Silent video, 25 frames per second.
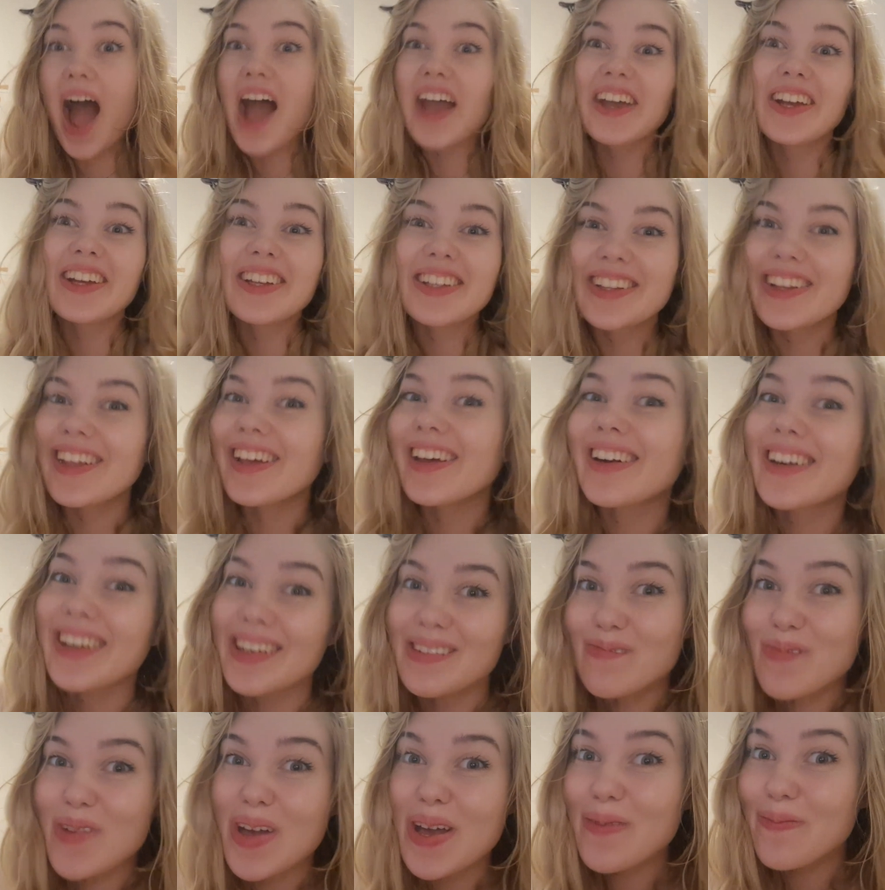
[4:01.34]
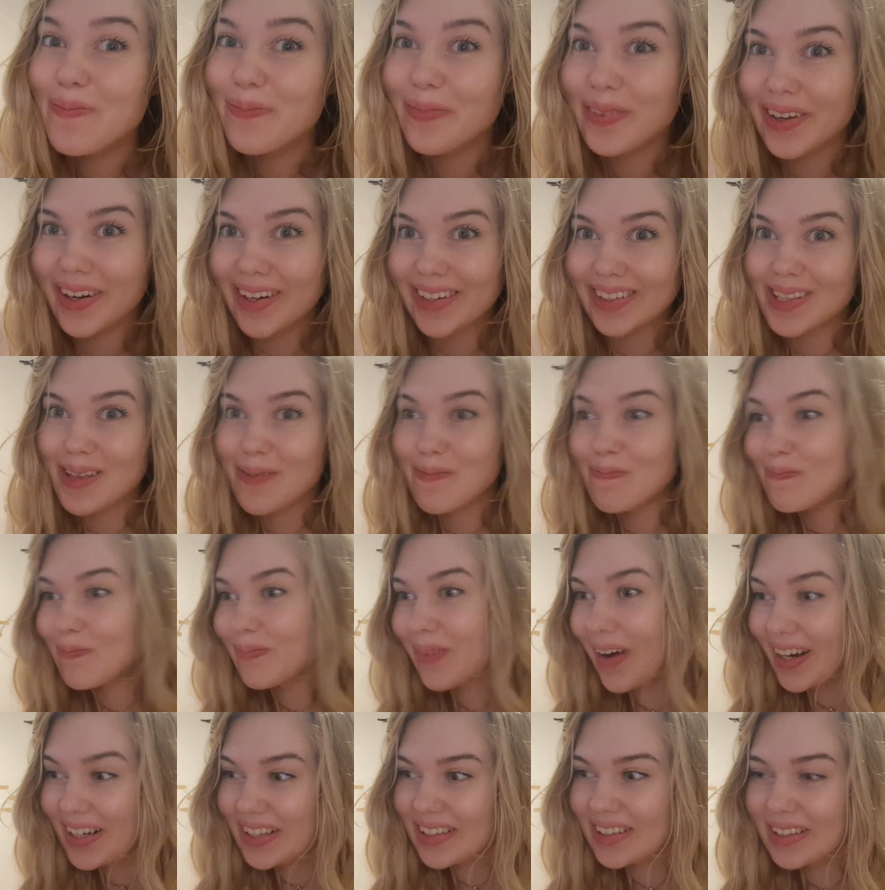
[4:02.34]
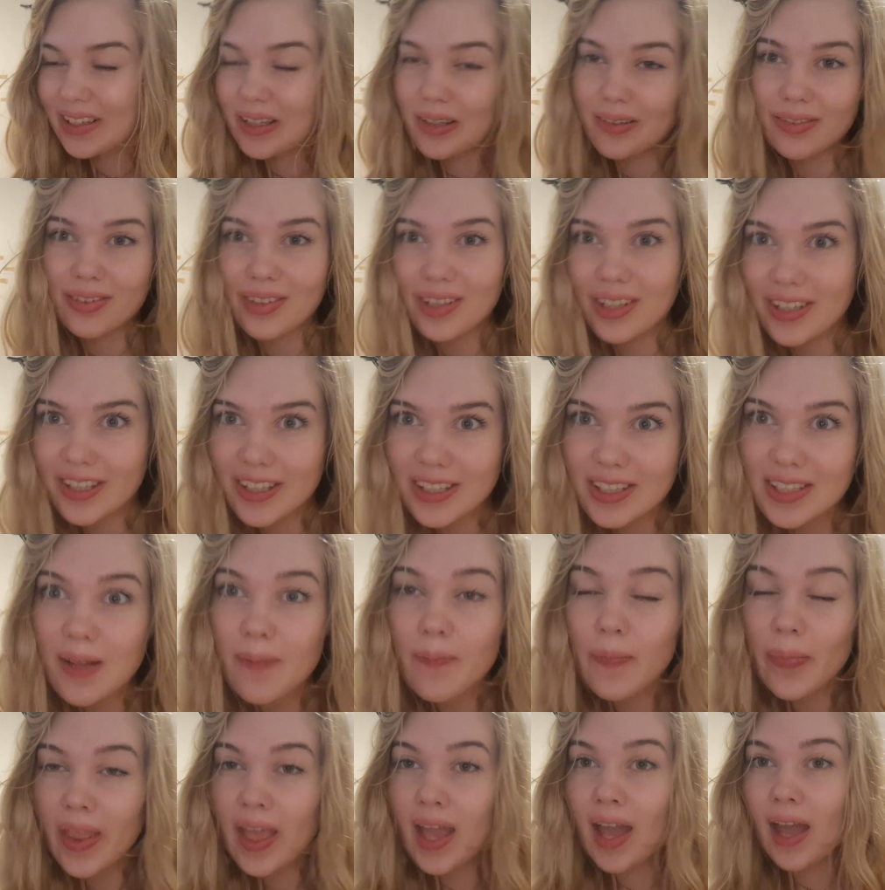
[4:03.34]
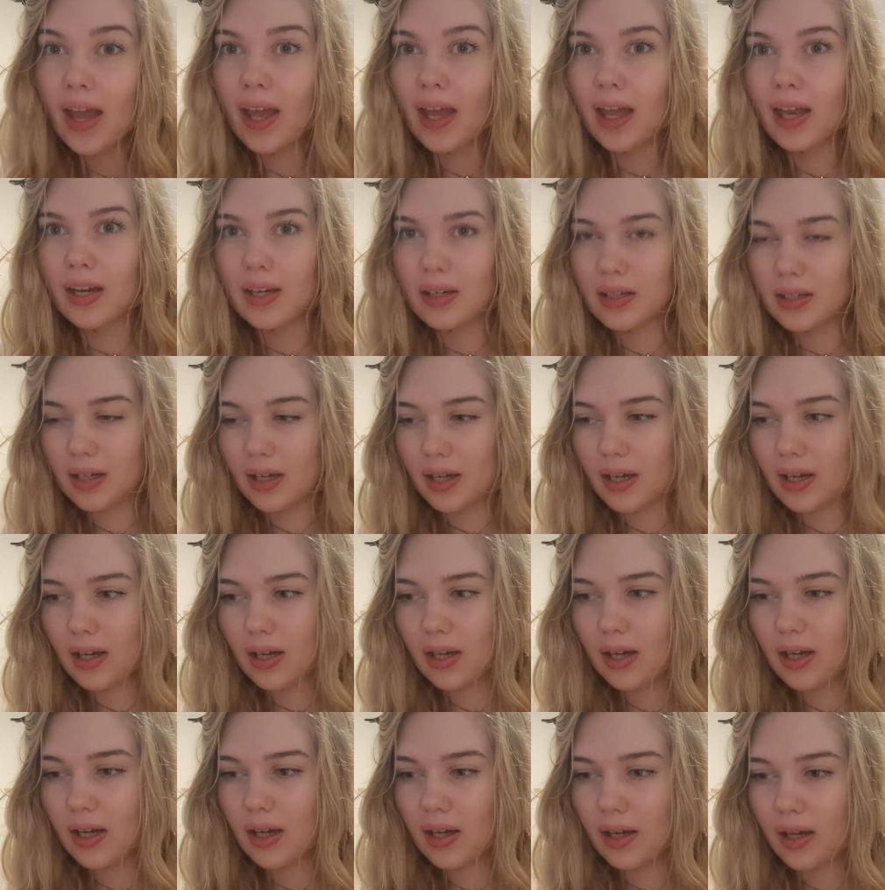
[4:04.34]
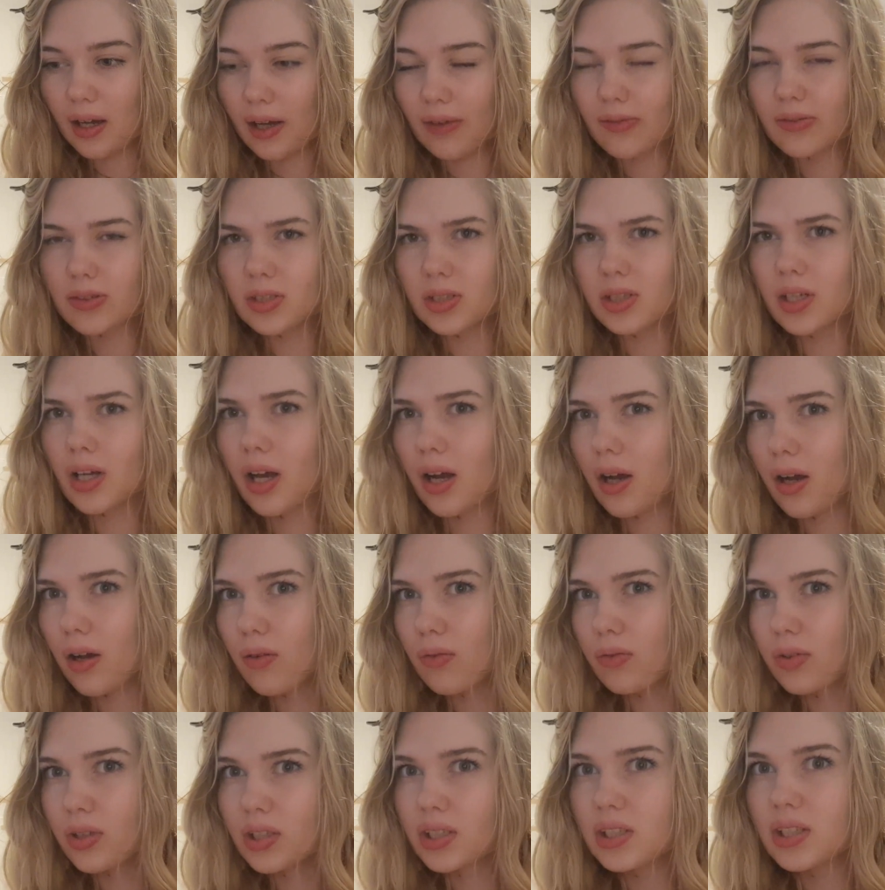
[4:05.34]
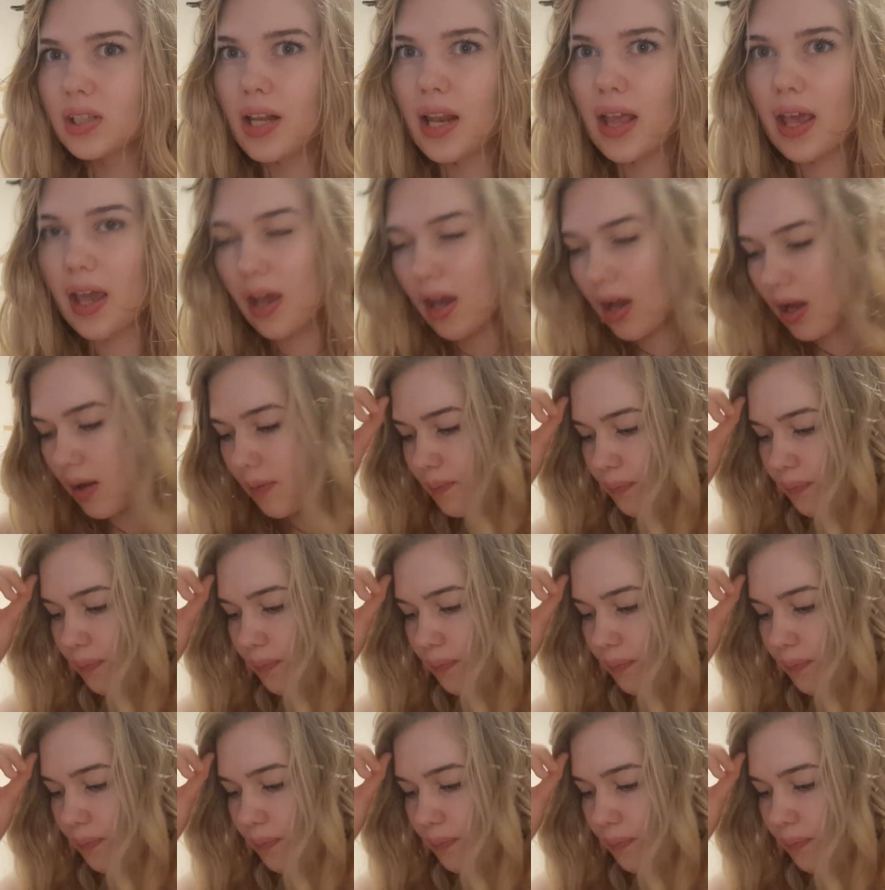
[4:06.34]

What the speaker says: I remember the bottle, of course, and I was firstly